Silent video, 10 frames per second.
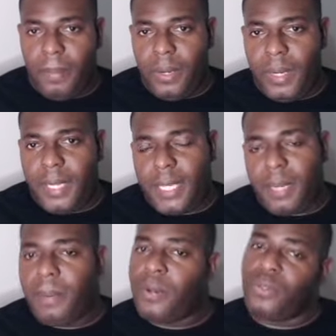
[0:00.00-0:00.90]

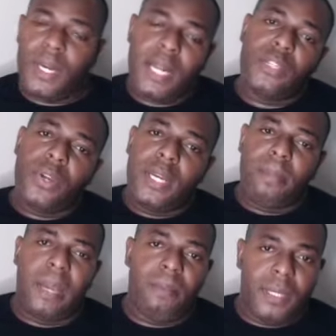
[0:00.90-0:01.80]
Millionairetek because when I started
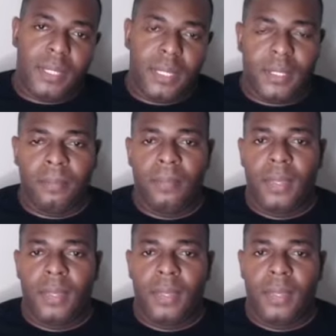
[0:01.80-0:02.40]
my business,